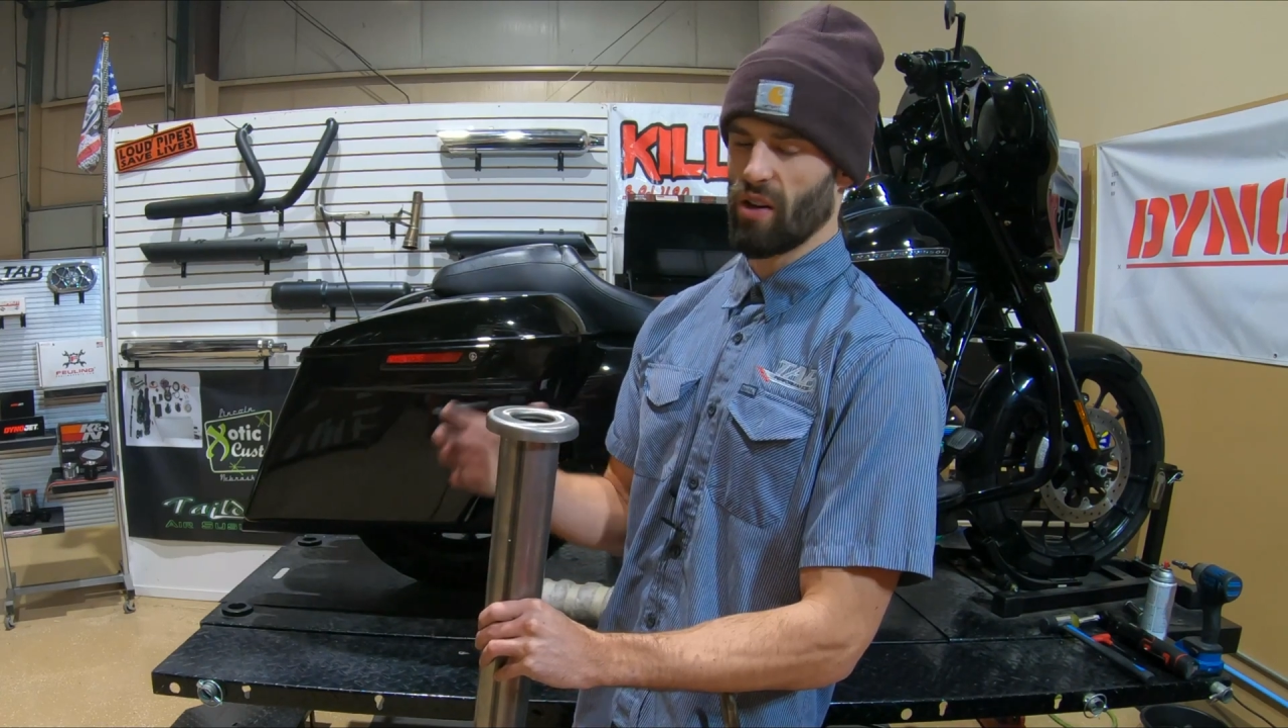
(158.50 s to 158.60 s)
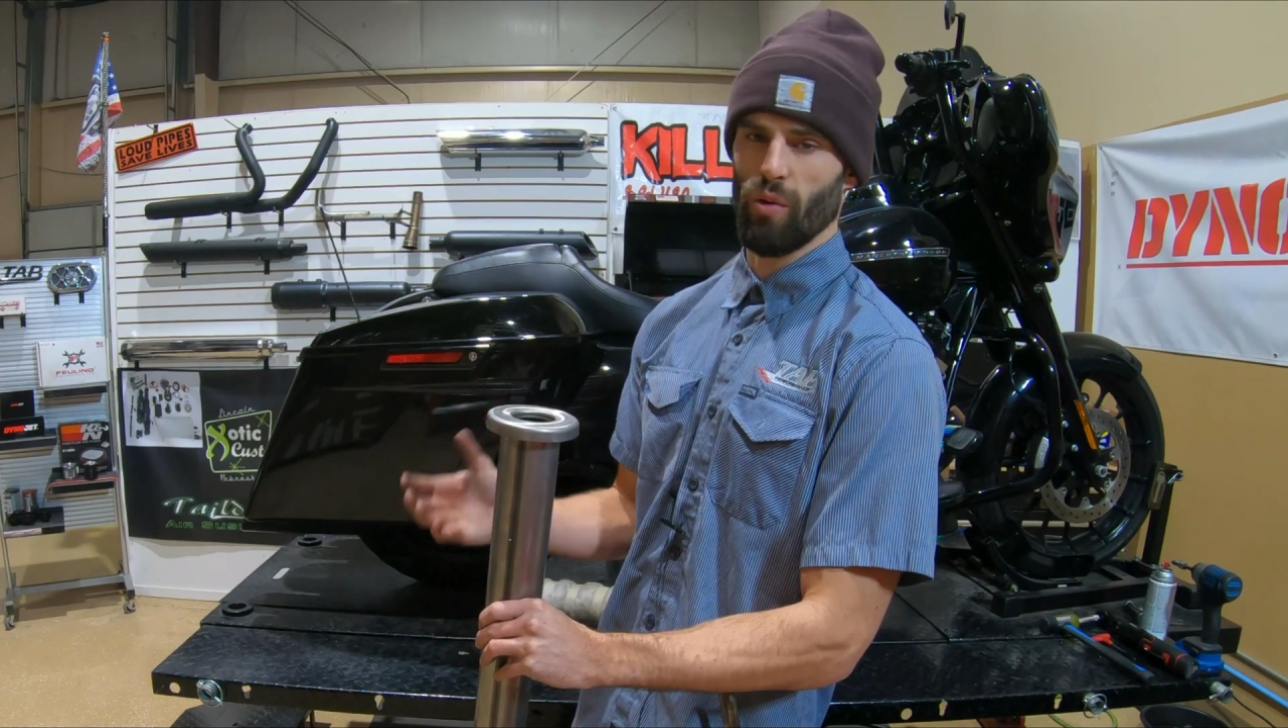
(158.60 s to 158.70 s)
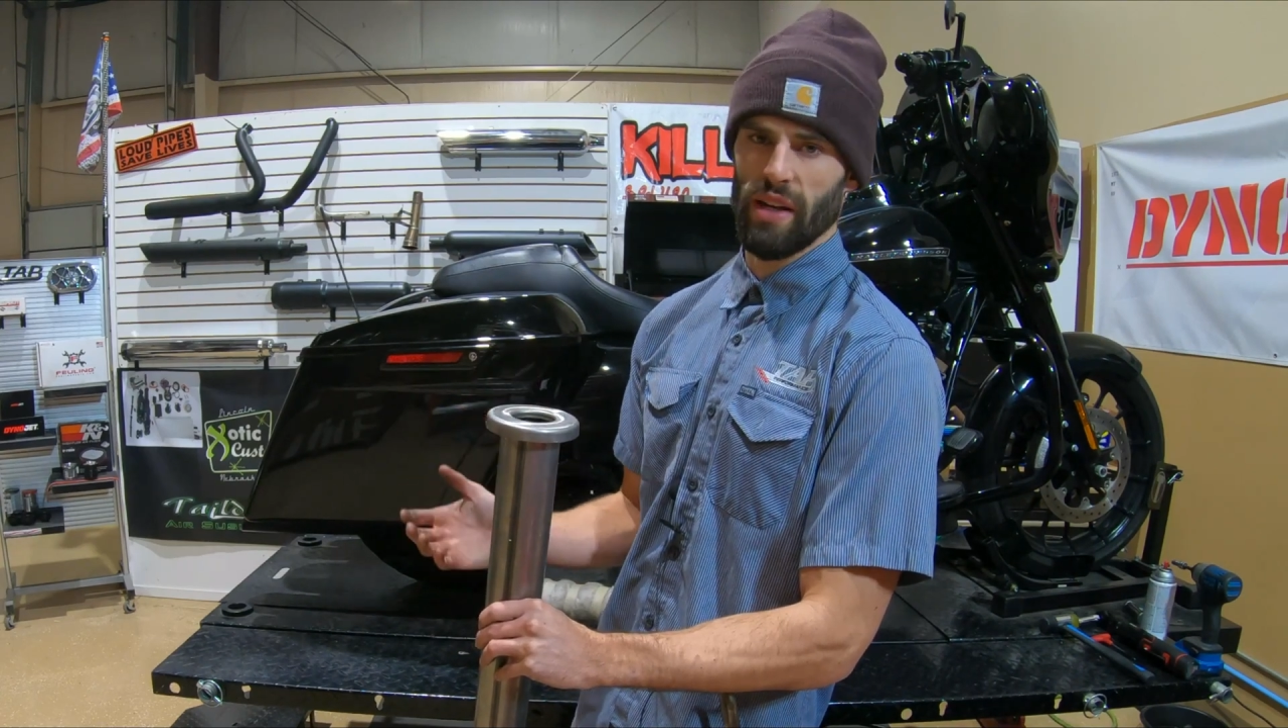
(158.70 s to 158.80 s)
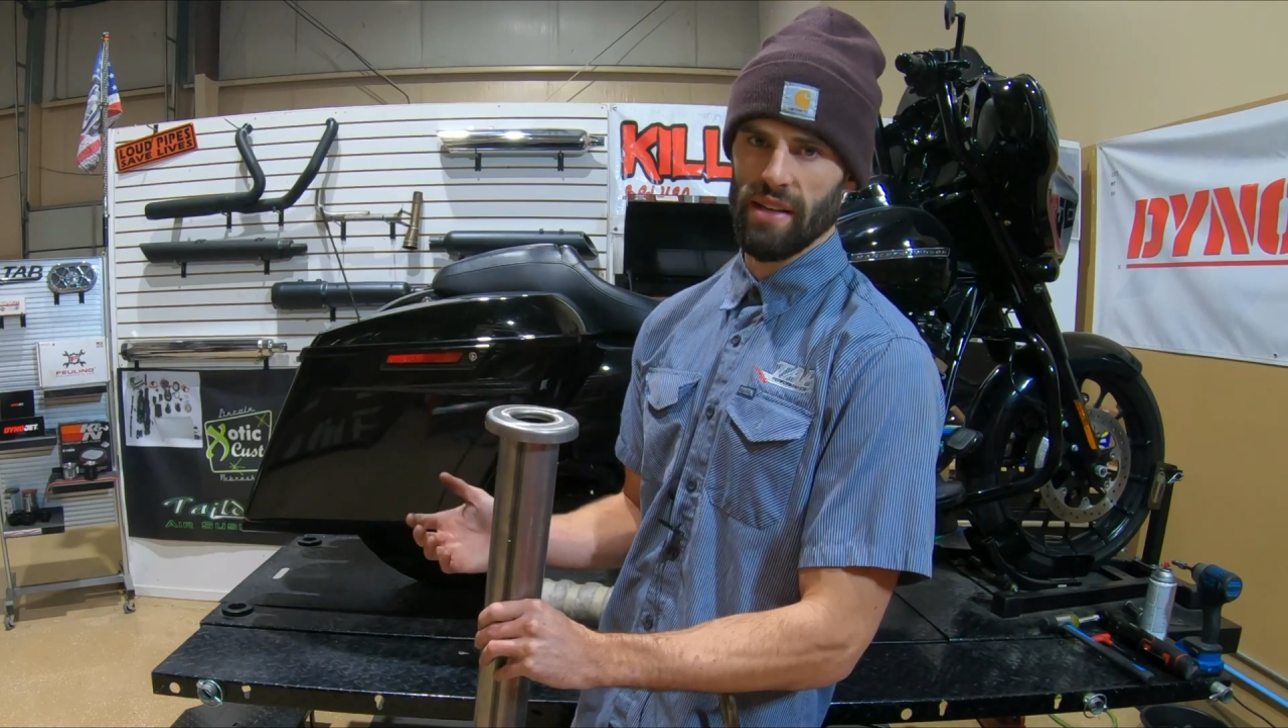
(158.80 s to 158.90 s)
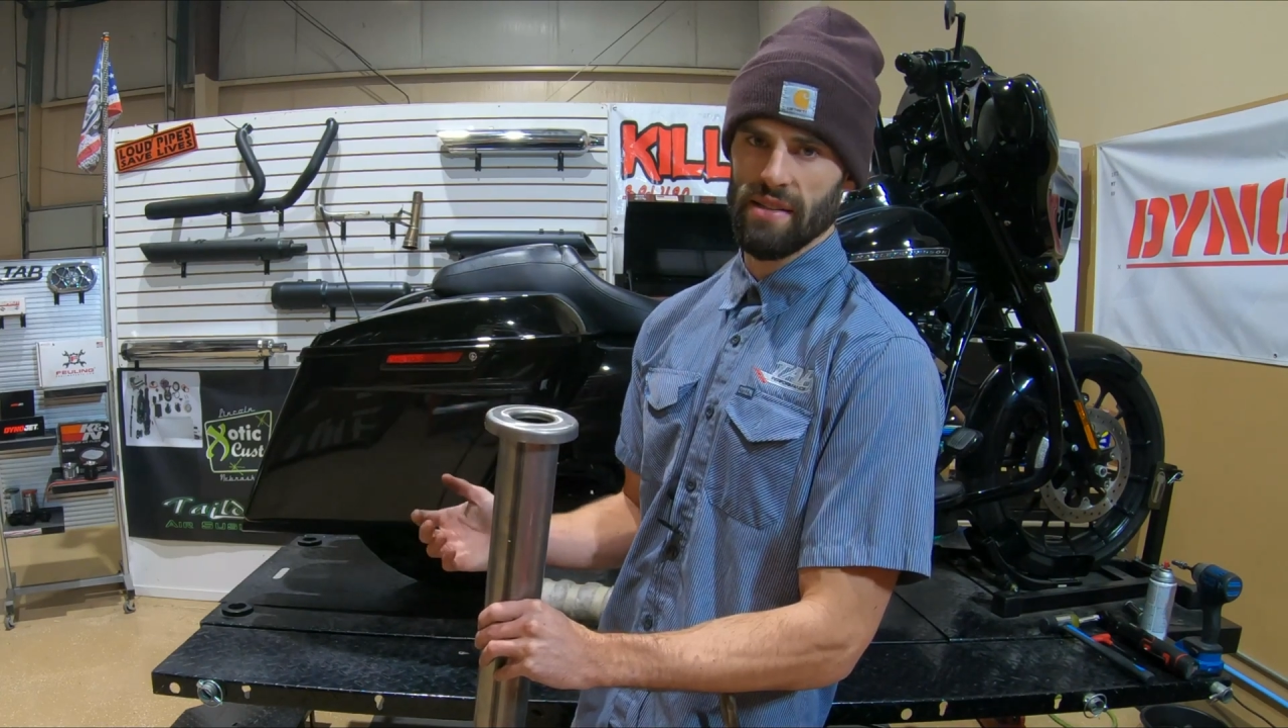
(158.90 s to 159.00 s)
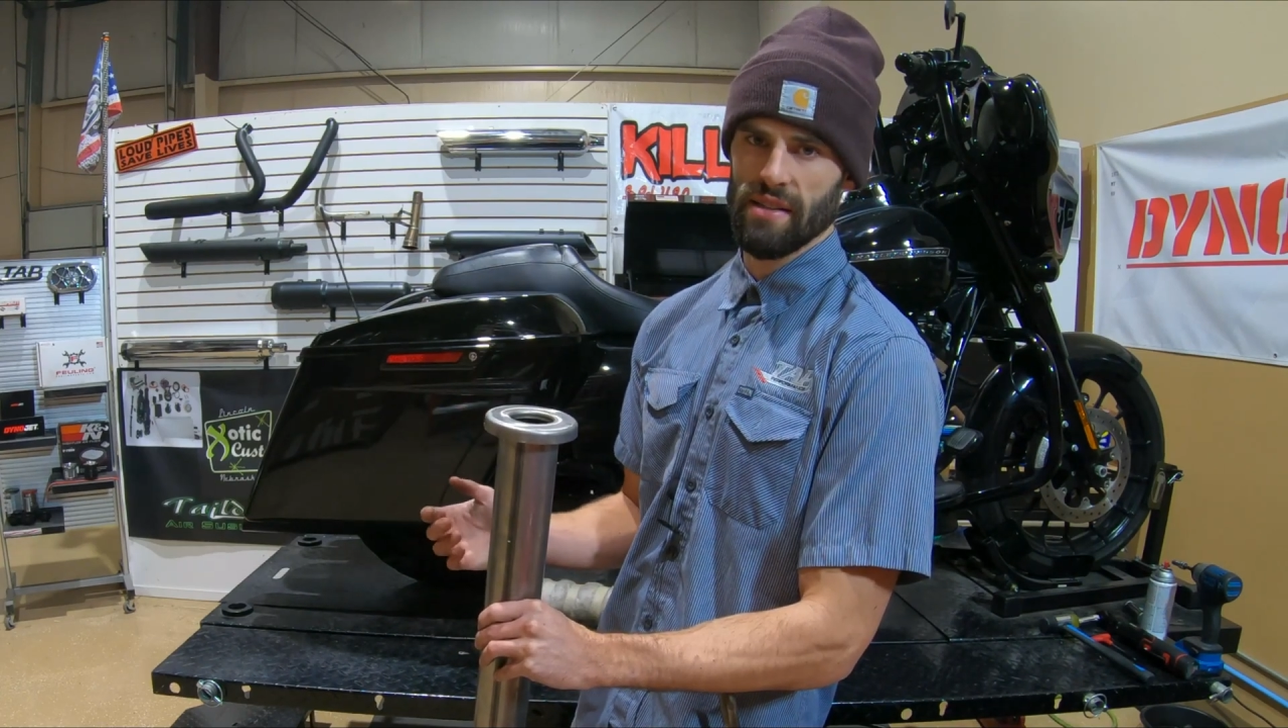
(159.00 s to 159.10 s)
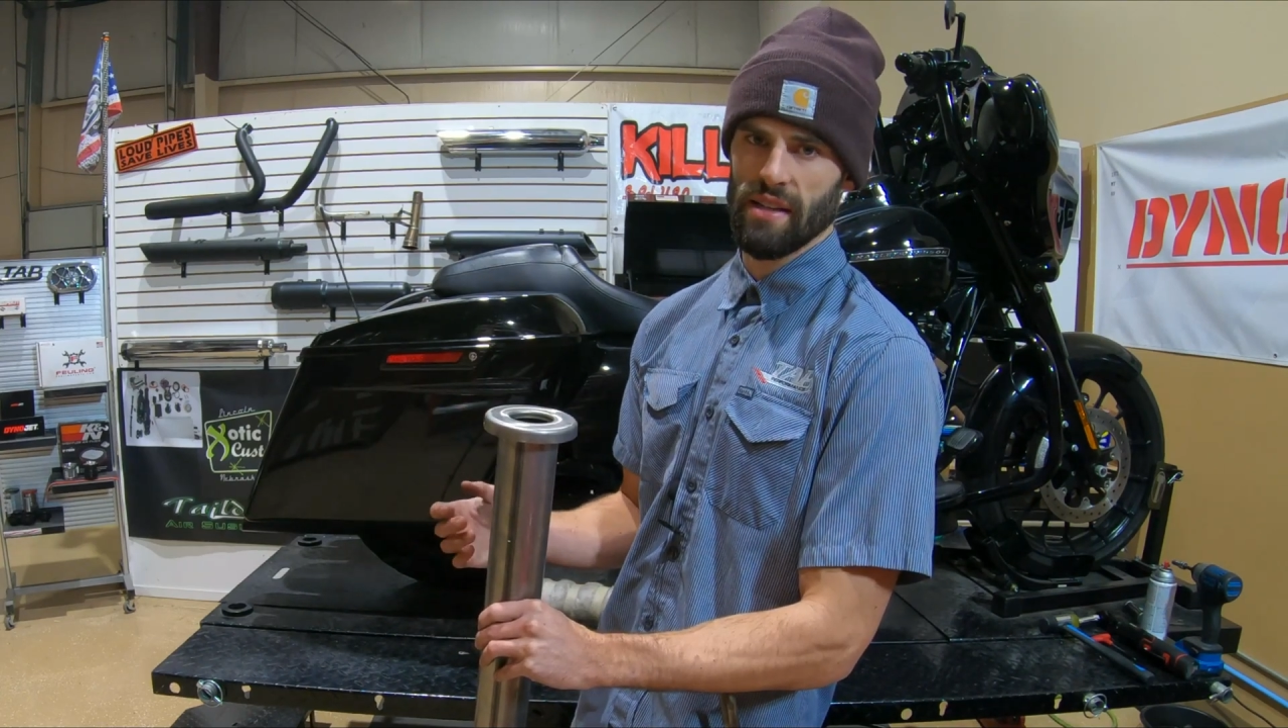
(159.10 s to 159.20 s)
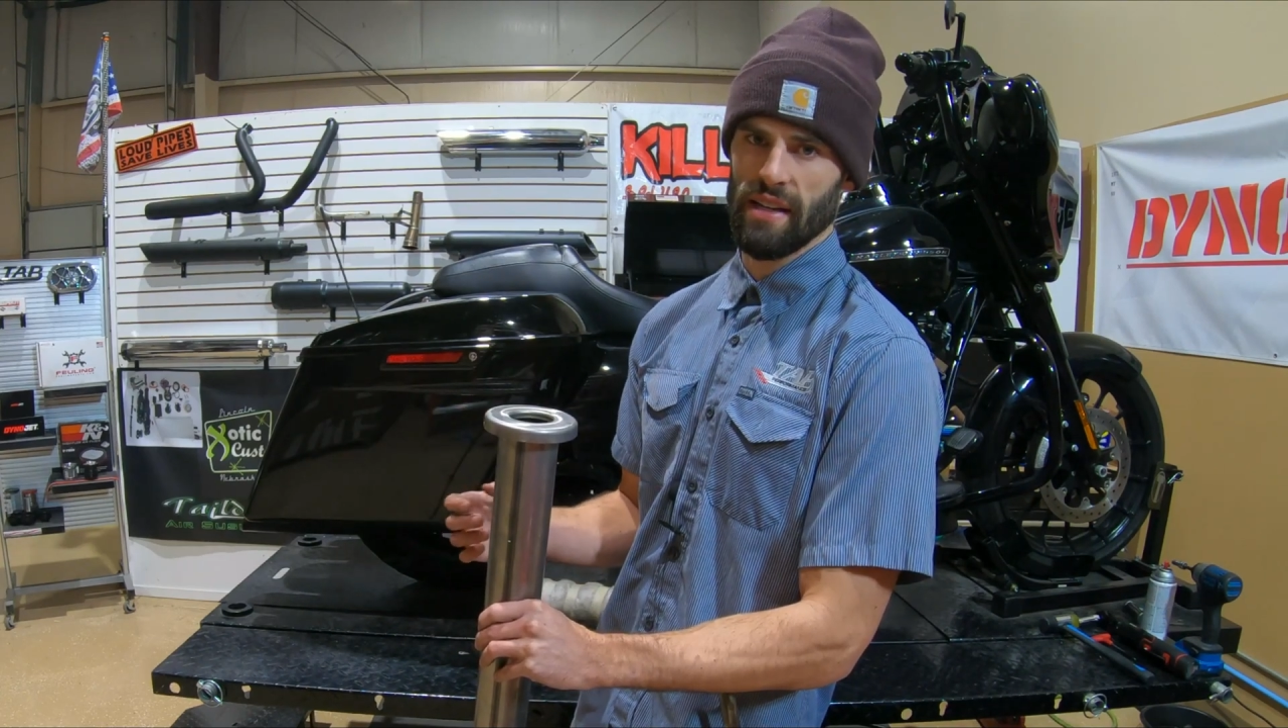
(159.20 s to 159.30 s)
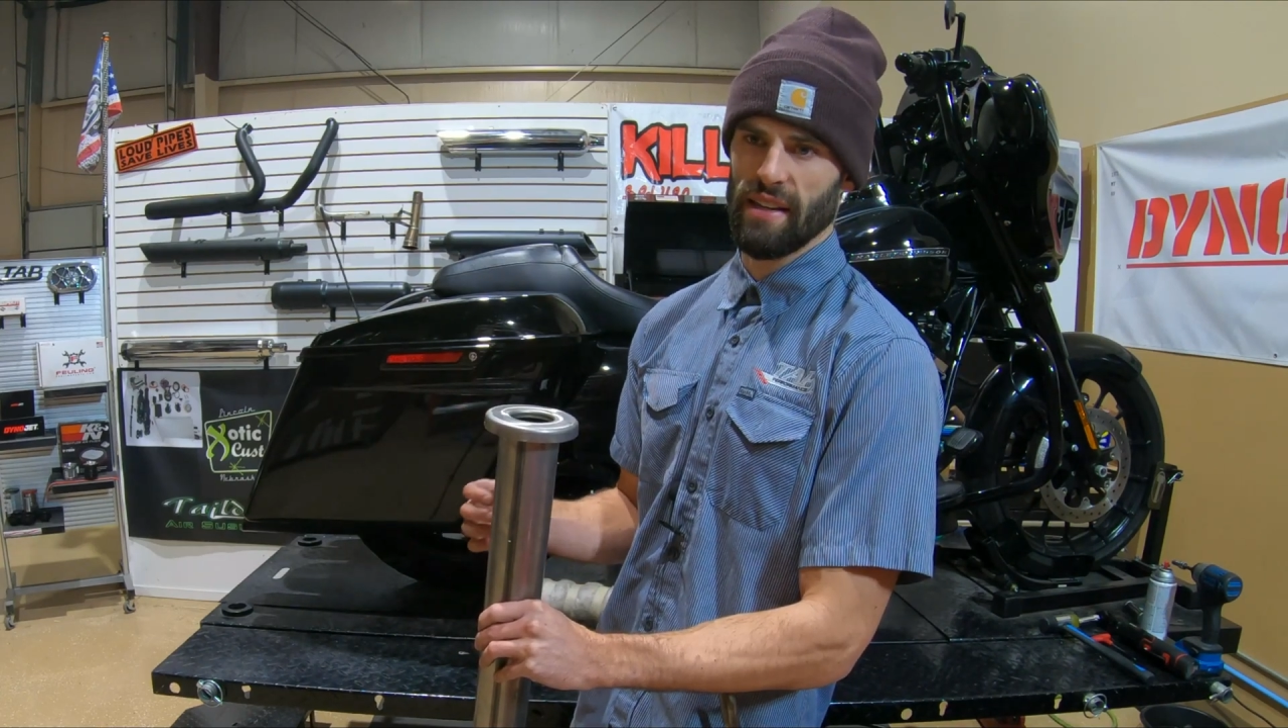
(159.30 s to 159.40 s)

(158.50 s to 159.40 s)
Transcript: quickest,